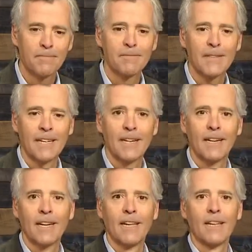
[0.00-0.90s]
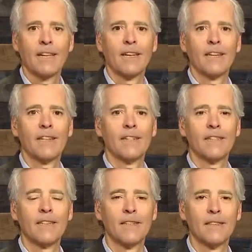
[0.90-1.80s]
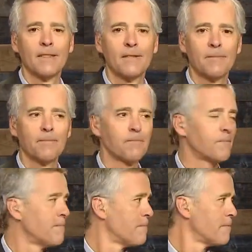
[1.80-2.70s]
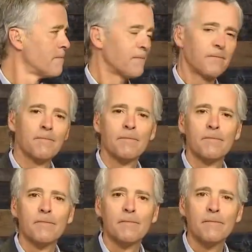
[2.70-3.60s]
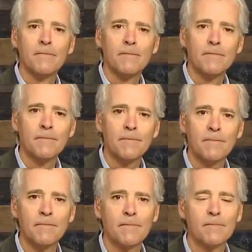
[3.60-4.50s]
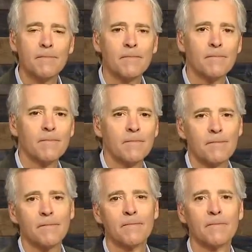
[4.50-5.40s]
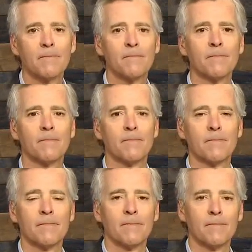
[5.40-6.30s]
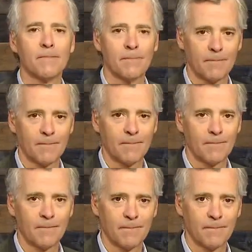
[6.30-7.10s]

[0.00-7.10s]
No words are spoken by the person on screen.